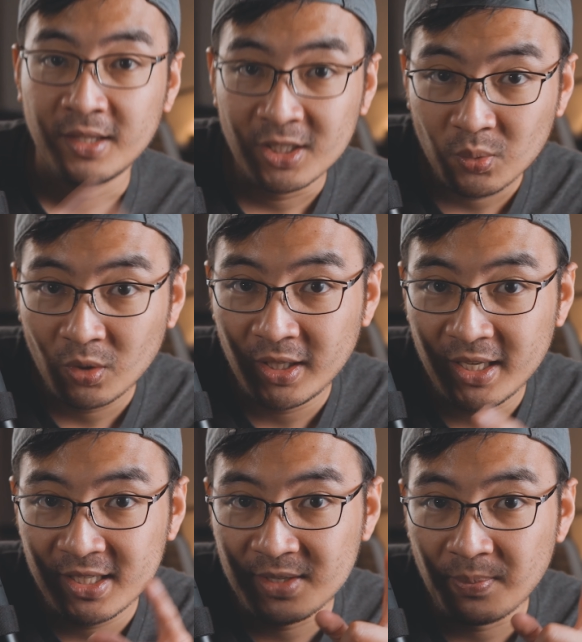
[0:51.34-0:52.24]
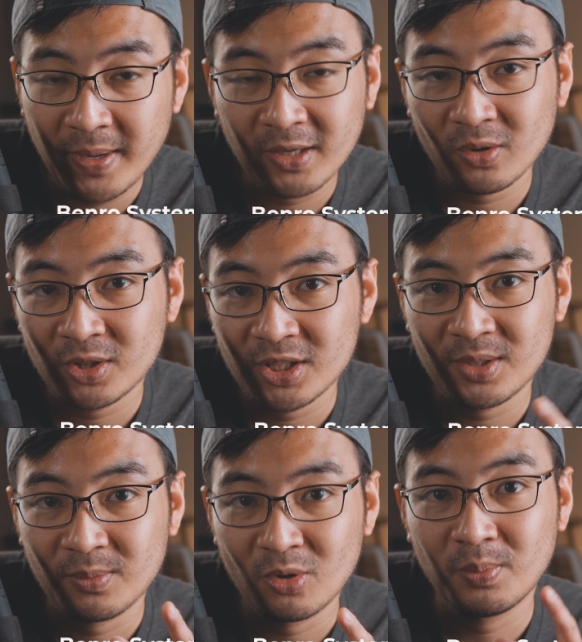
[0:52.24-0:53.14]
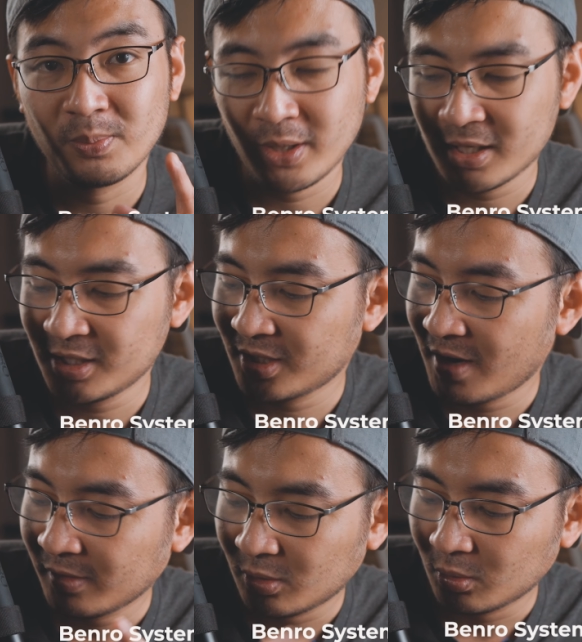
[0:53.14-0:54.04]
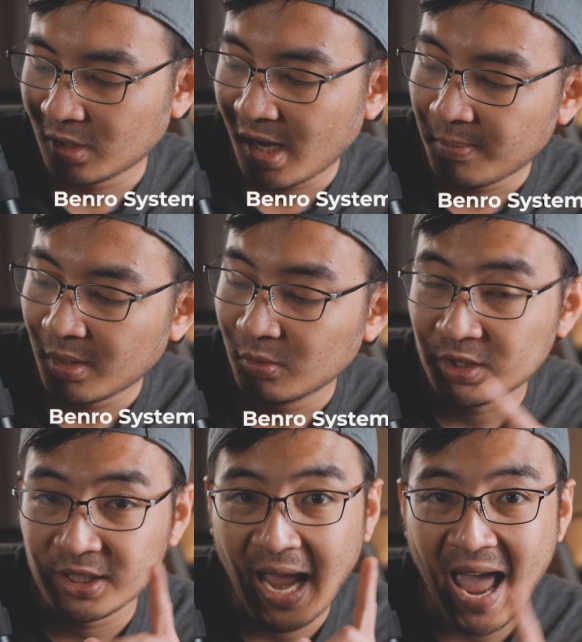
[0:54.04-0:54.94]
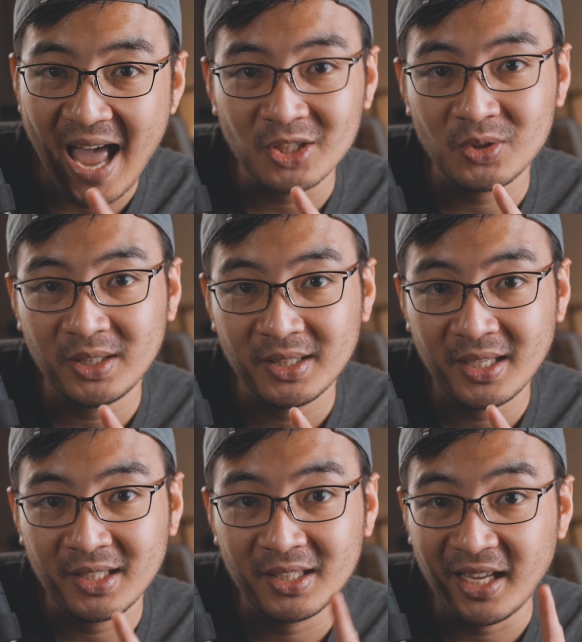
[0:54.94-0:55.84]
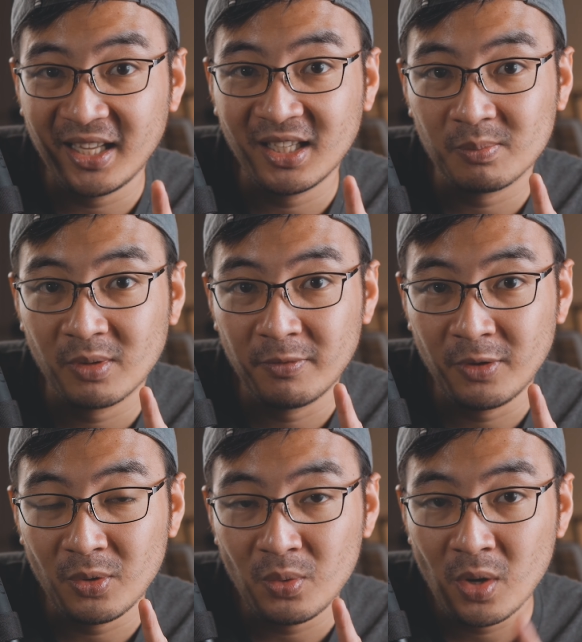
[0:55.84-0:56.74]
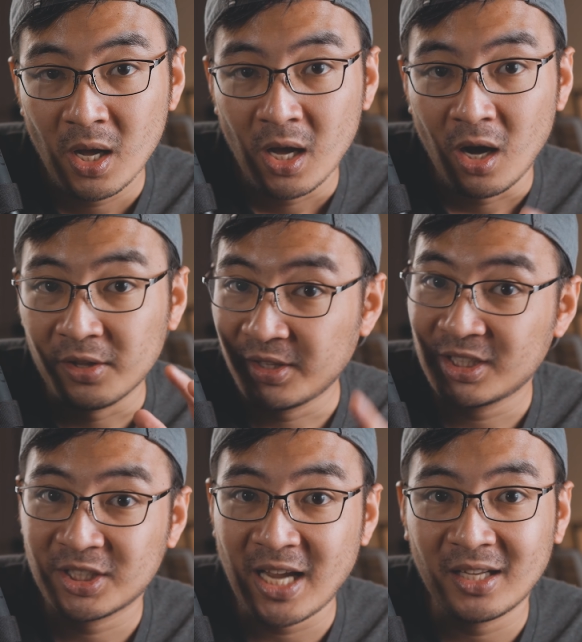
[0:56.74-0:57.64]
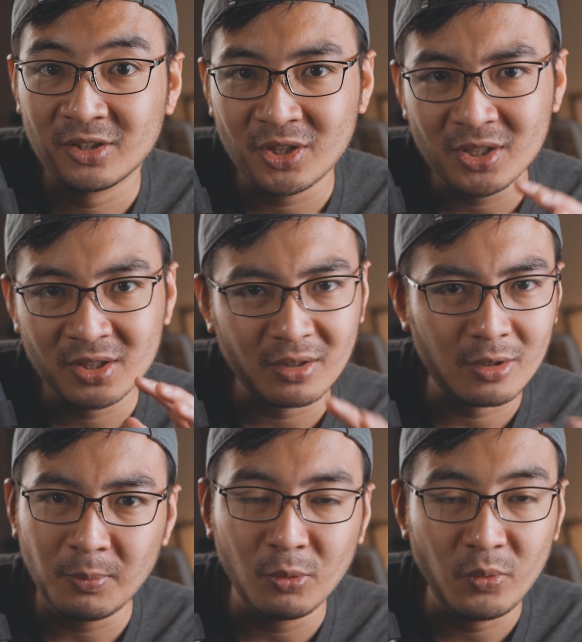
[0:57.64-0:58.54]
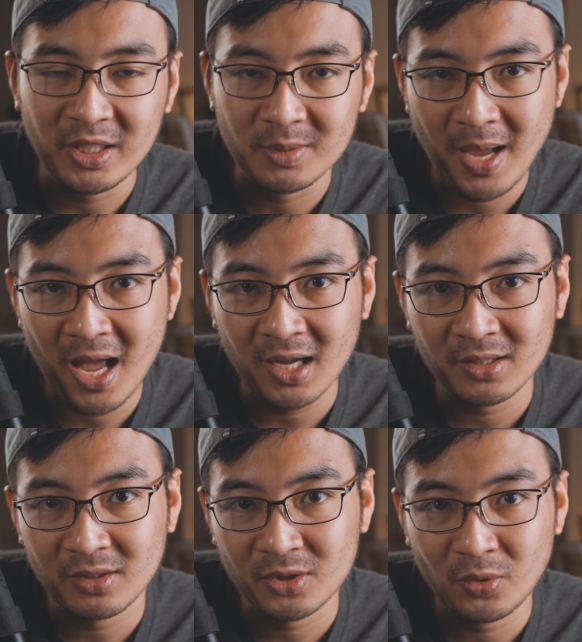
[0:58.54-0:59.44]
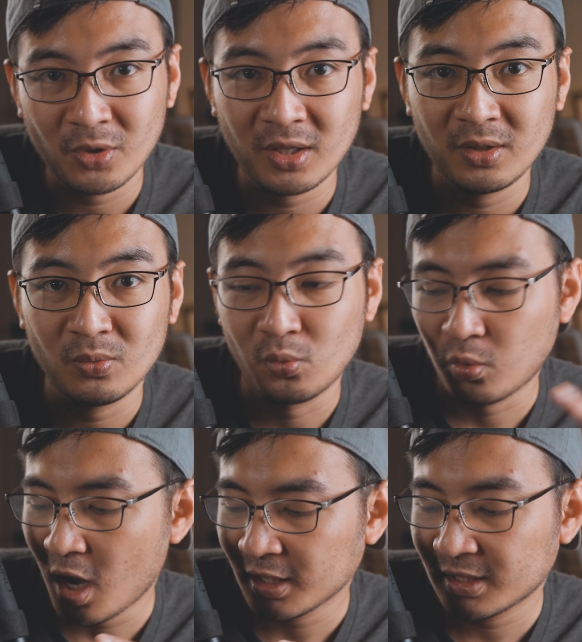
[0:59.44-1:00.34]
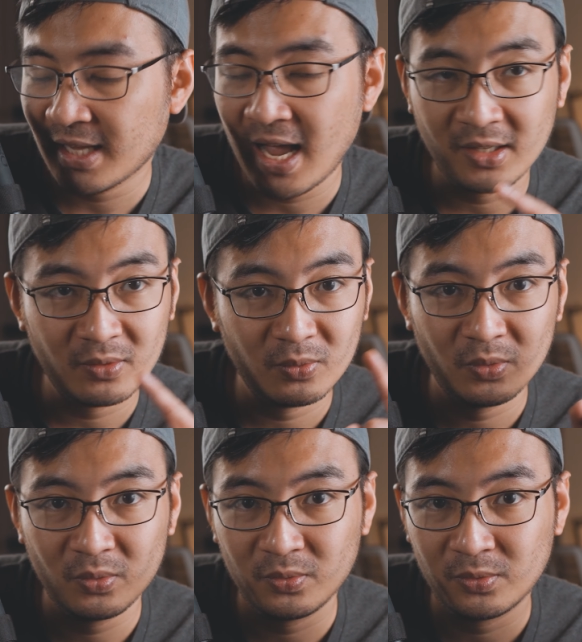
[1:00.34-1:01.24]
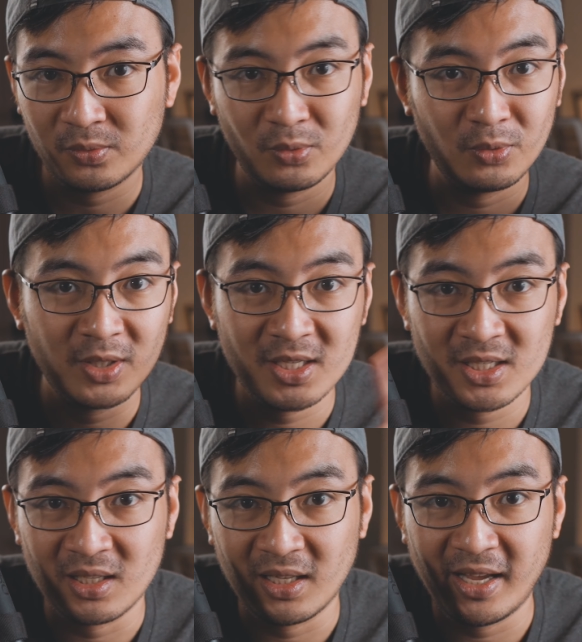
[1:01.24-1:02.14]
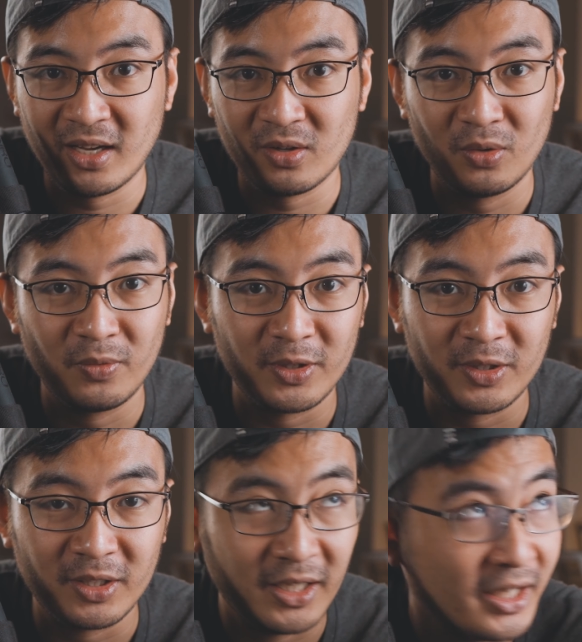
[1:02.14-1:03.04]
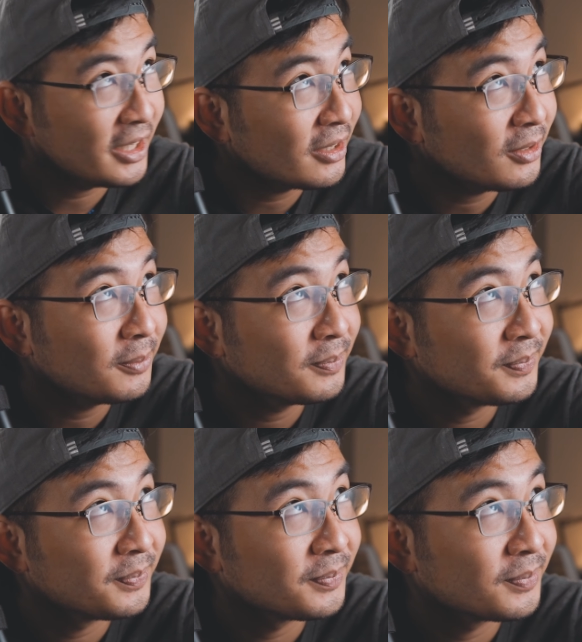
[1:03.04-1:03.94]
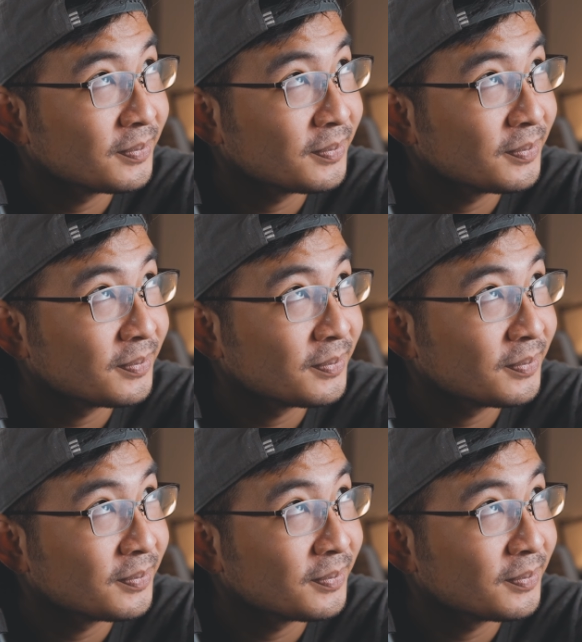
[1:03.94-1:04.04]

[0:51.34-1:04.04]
This one is the BENRO SYSTEMGO Plus Travel 2 tripod, which I actually did an in-depth review on this channel just a couple weeks back, so you can watch that through this link over here. I brought